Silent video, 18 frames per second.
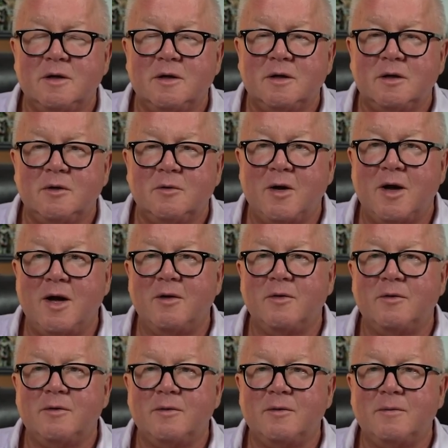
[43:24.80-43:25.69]
You've got
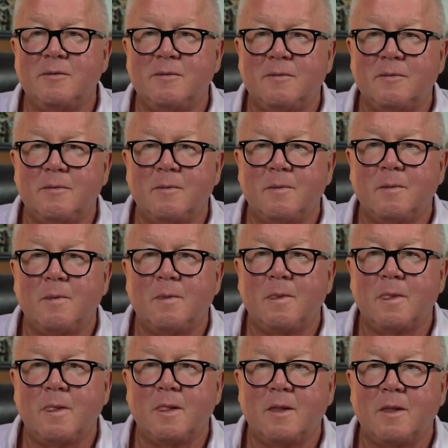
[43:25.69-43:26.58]

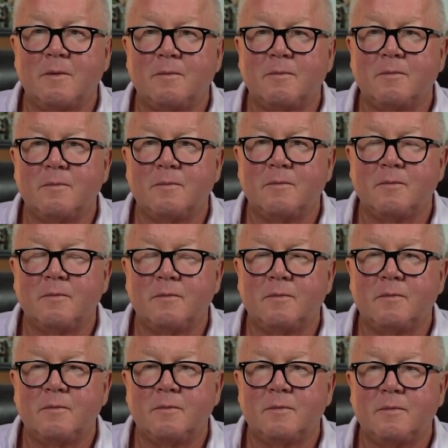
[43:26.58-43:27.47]
408 people
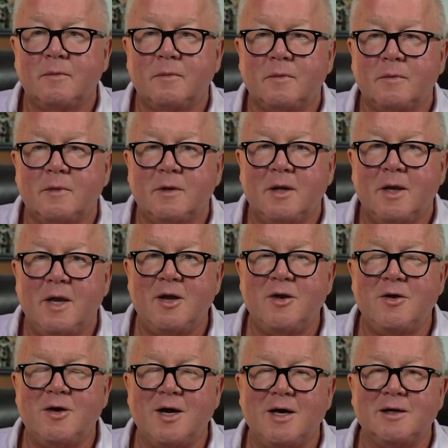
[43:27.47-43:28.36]
watching you right now. Hey, you
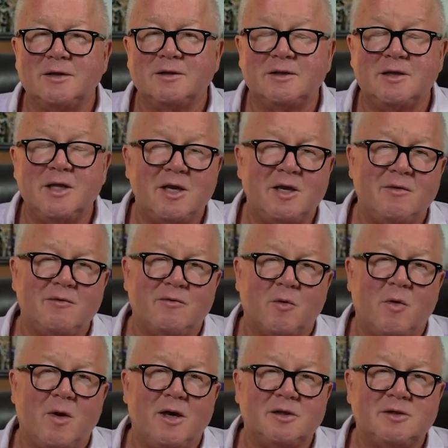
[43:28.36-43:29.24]
guys. Thank you for
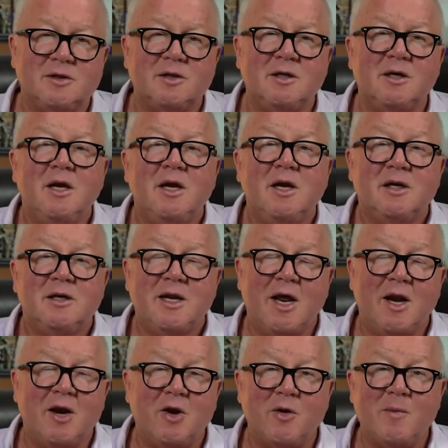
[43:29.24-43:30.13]
watching.
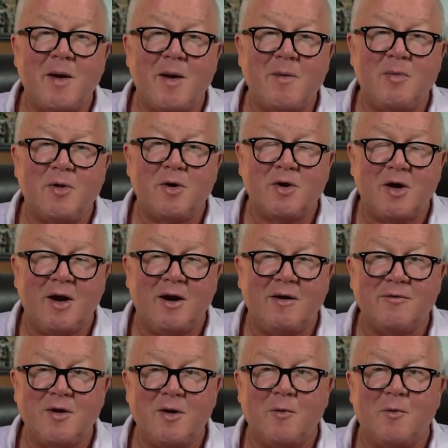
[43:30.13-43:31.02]
Download my book, all of
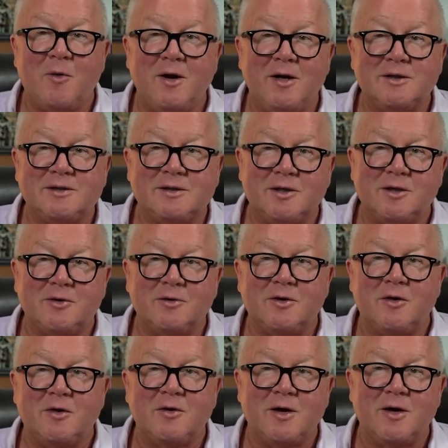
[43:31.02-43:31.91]
you at once, and it'll go
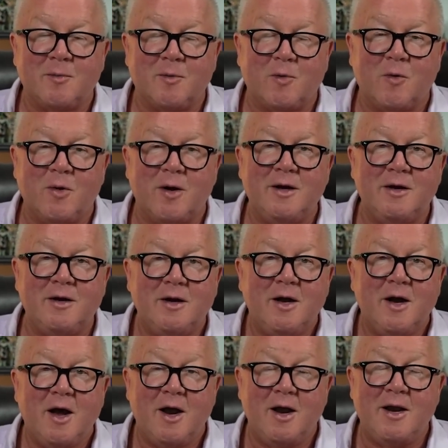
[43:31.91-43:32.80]
to #1
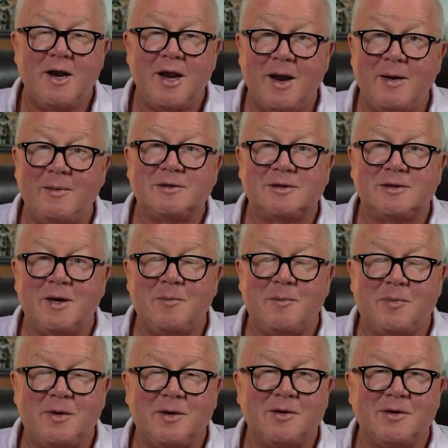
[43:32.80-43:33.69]
on Amazon,
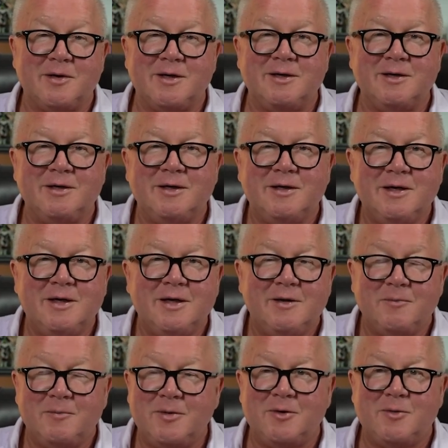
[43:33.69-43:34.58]
period.
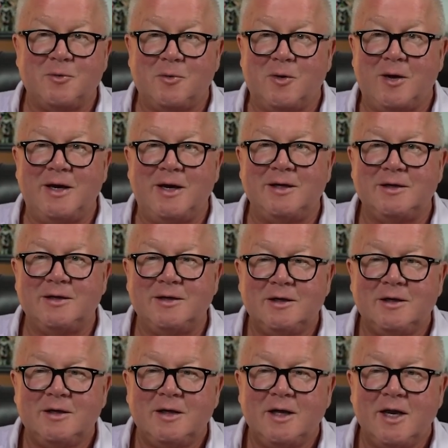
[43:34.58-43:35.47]
Be great.
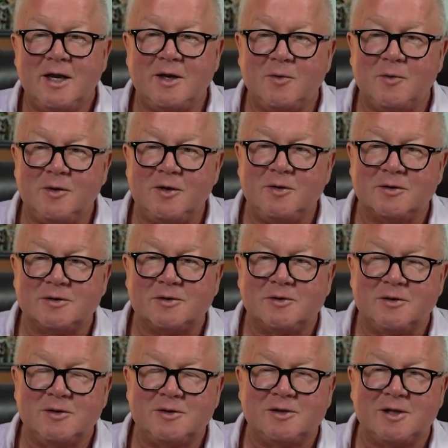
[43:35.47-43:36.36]
Hey, can we do a
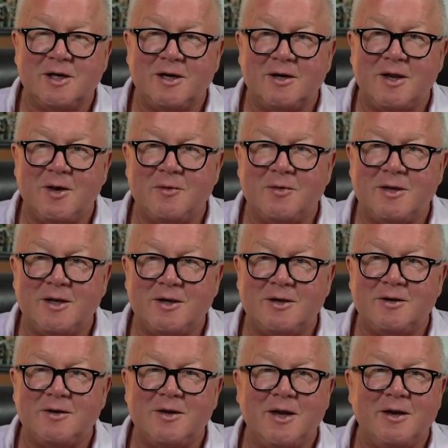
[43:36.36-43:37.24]
screenshot of that when they
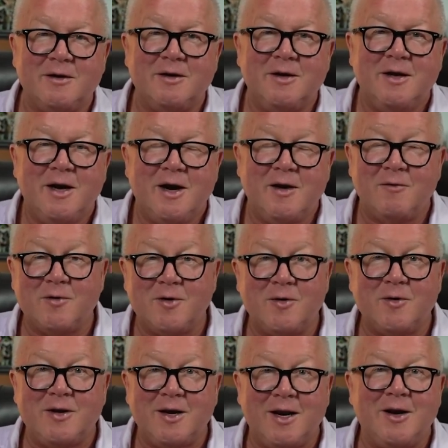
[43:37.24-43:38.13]
do that? Everyone go
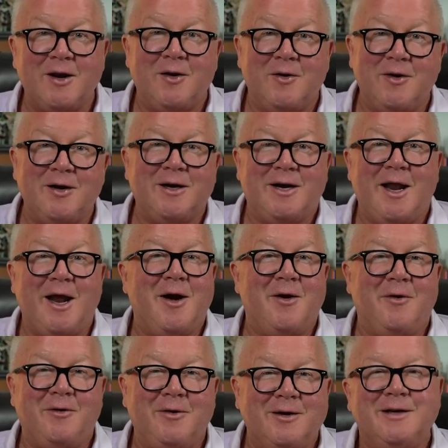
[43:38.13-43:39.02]
download it
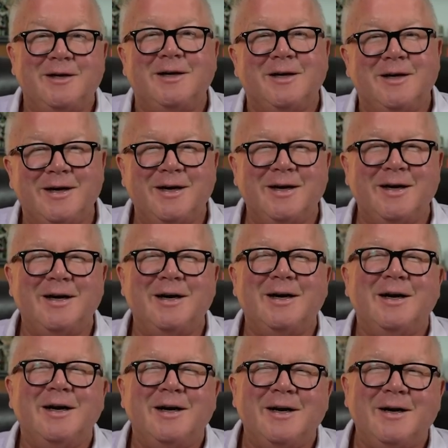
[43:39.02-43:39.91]
now.
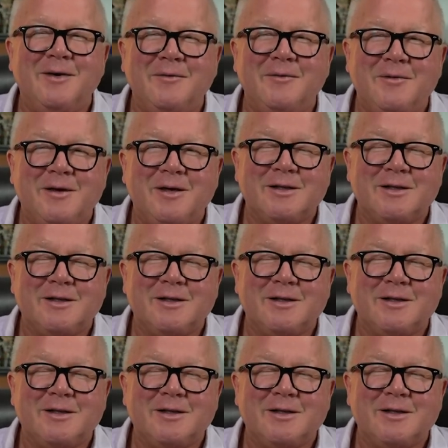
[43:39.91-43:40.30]
You're so funny.